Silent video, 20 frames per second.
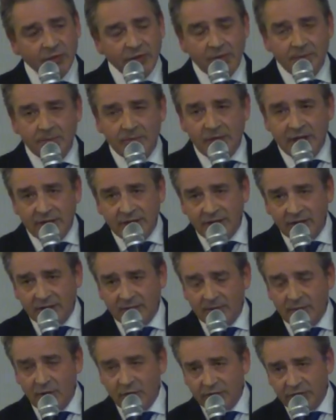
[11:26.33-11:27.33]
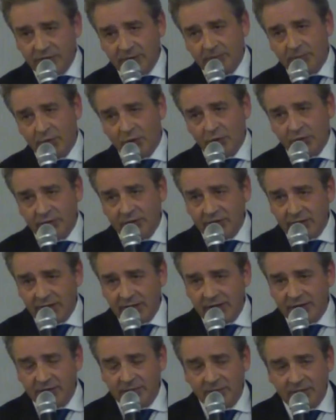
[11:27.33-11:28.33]
the media, most
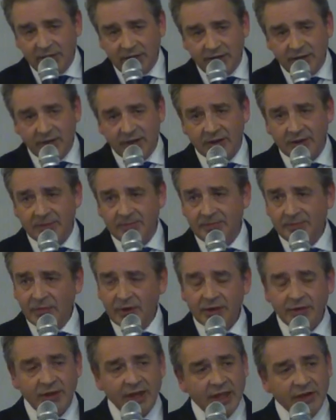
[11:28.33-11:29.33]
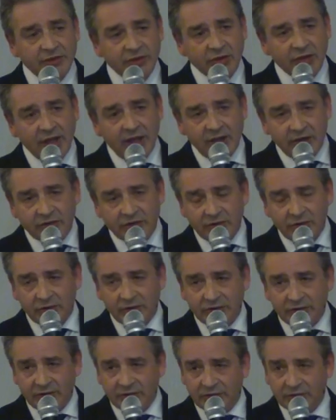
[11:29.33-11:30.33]
importantly the media, the
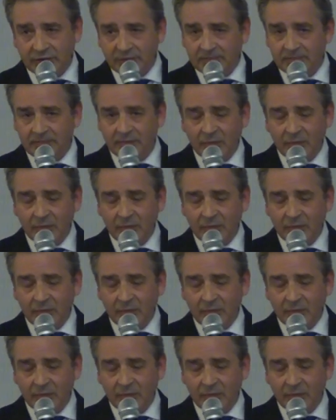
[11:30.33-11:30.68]
educational system.